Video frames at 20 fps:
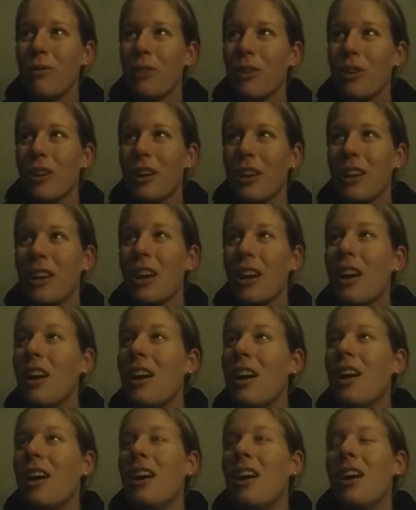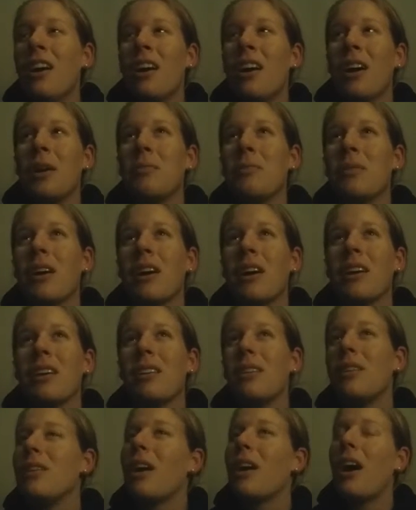I feel like I'm
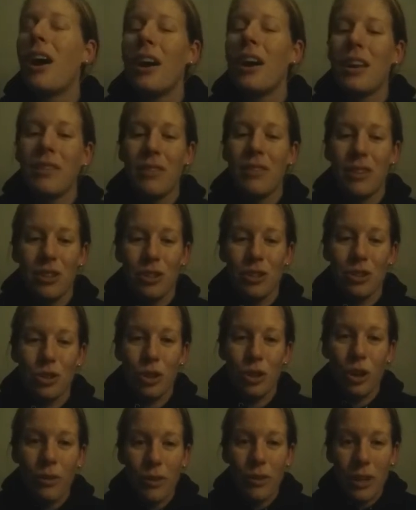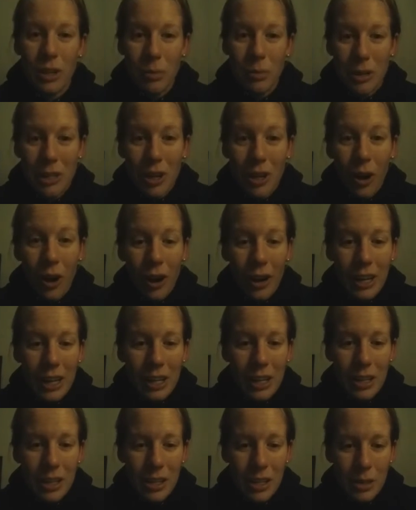like not even deserving to be
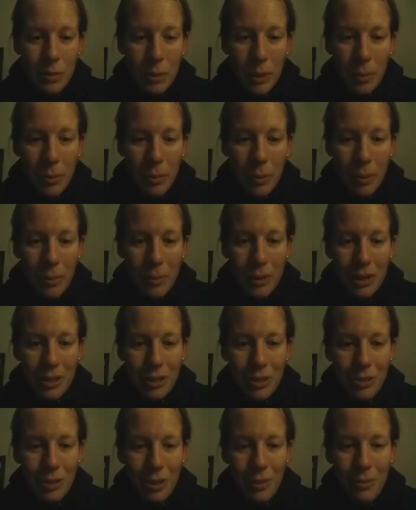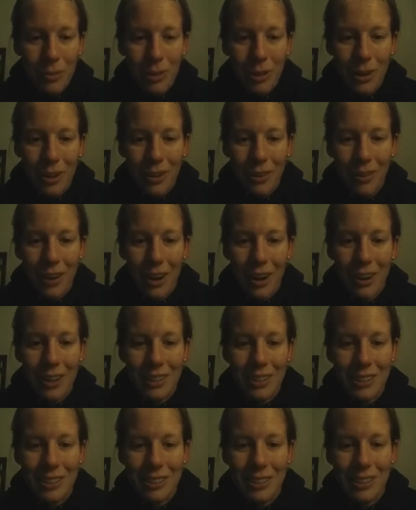talking to these people because you are more aware.
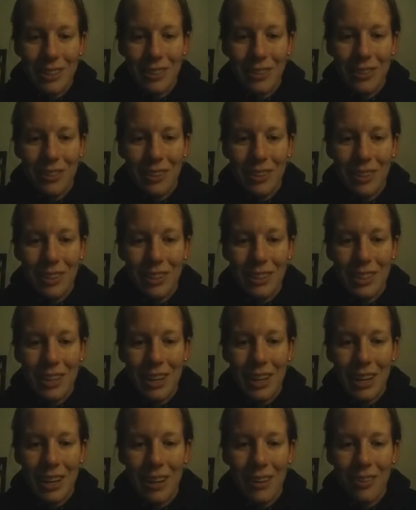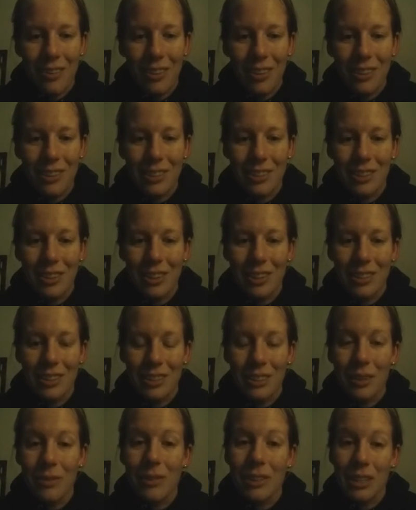It's so easy for you to take it. But those who are
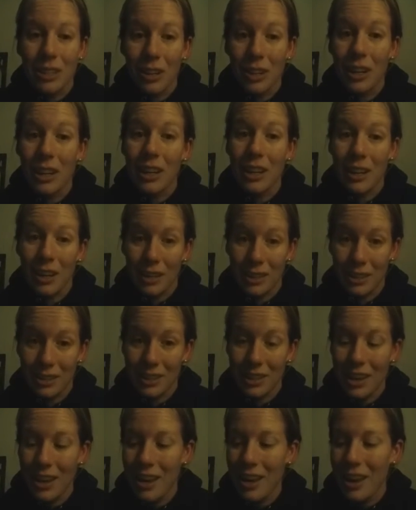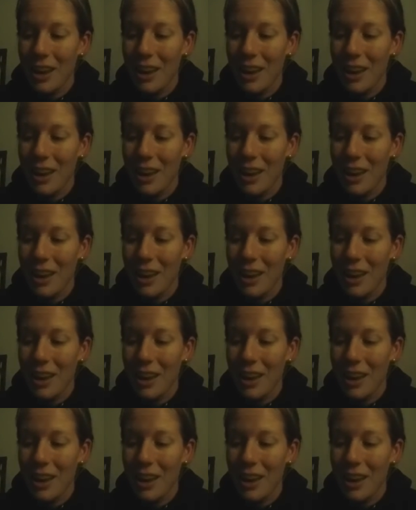asleep, it's hard to eat. Yes.